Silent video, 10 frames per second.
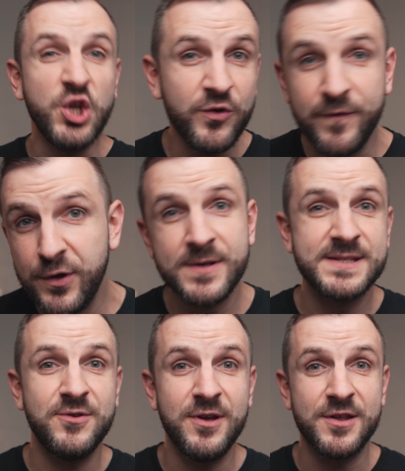new
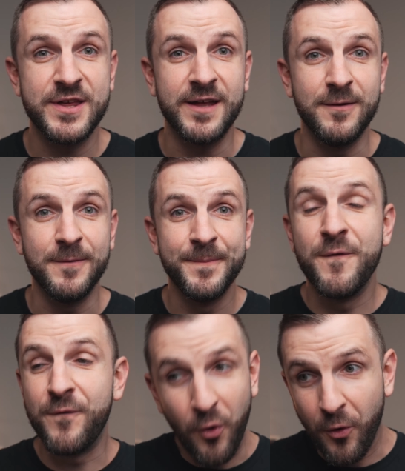viewers to your channel
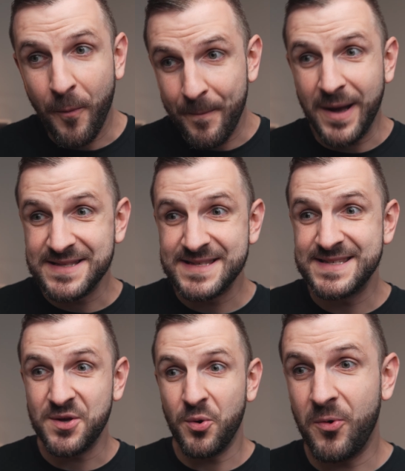for
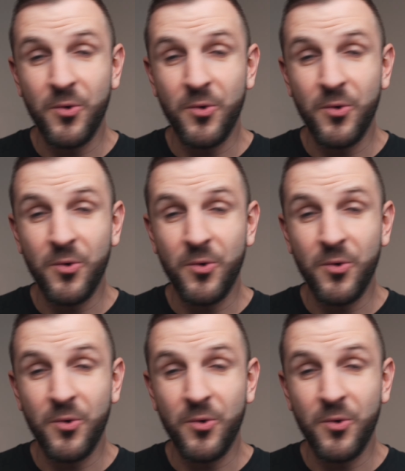months